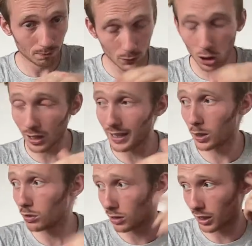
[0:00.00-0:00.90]
looking like he
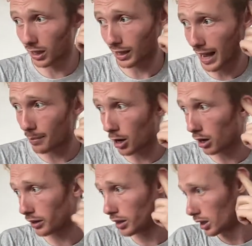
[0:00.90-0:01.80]
was going to climb
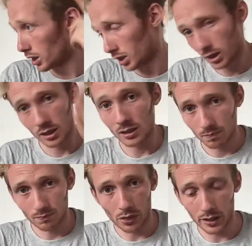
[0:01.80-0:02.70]
on
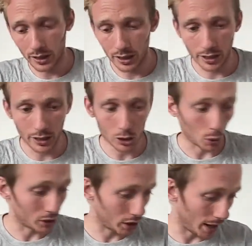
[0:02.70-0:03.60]
the
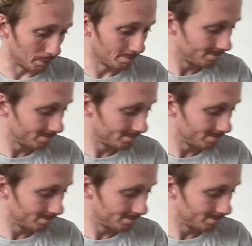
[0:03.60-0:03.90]
Shui Xian.